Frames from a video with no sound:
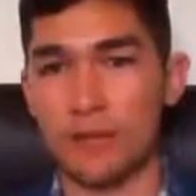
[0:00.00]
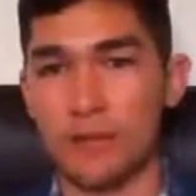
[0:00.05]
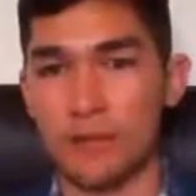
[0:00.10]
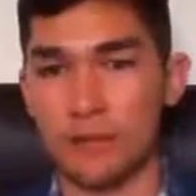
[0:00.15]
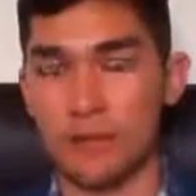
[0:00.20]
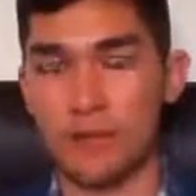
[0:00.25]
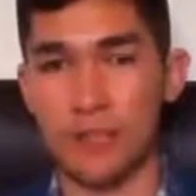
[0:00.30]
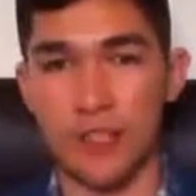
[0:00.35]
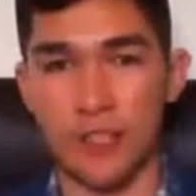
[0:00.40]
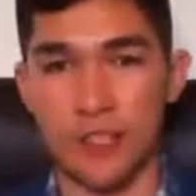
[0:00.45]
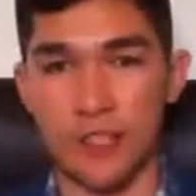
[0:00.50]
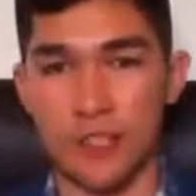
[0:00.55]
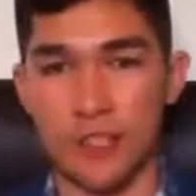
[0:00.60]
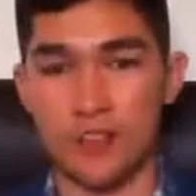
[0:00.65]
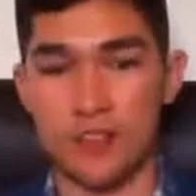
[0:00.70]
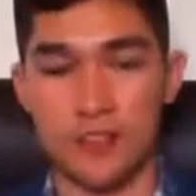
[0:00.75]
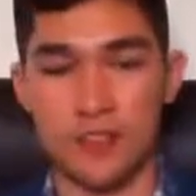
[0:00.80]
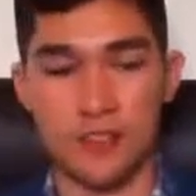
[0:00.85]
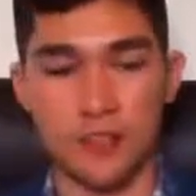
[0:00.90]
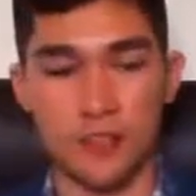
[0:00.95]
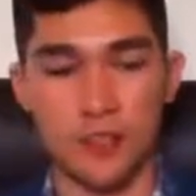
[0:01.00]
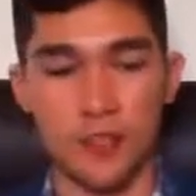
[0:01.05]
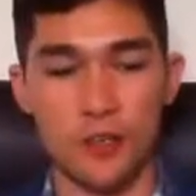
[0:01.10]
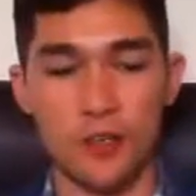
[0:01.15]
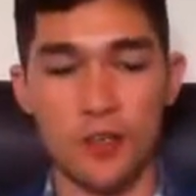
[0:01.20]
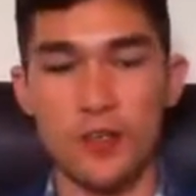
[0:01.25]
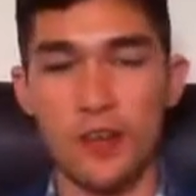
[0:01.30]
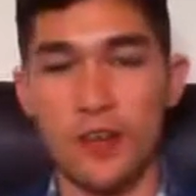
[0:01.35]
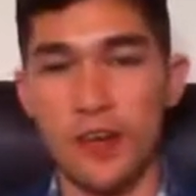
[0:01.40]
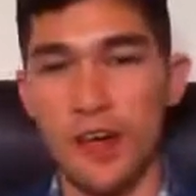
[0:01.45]
videos, and so
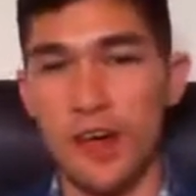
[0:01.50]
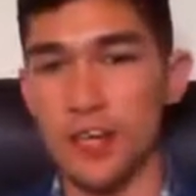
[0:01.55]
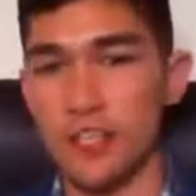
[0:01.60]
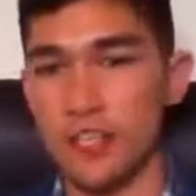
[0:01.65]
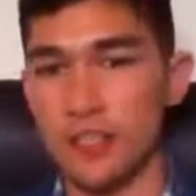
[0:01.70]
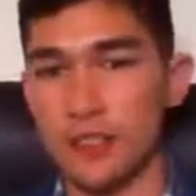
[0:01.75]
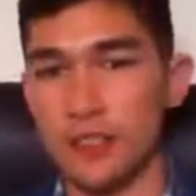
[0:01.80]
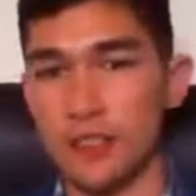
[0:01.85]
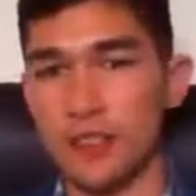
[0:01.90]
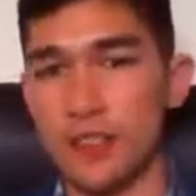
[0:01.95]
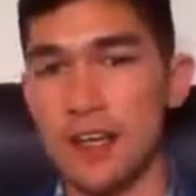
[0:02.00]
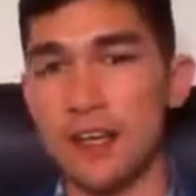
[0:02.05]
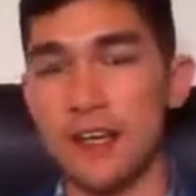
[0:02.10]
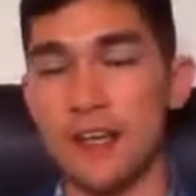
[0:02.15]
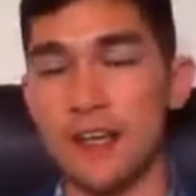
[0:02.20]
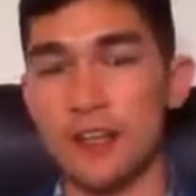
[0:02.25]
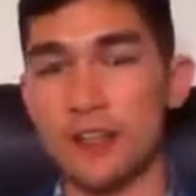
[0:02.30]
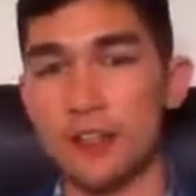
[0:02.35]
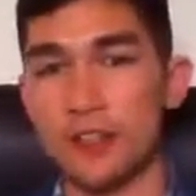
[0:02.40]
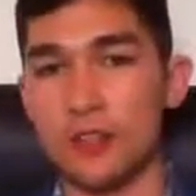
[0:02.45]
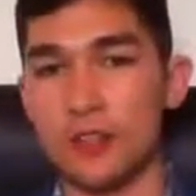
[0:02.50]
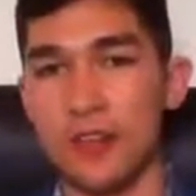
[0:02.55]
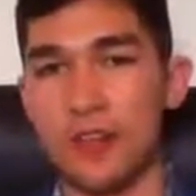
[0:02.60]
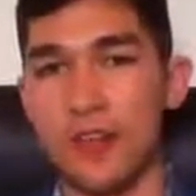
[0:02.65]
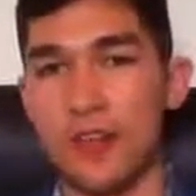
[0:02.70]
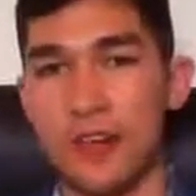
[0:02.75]
I show you exactly how to do that.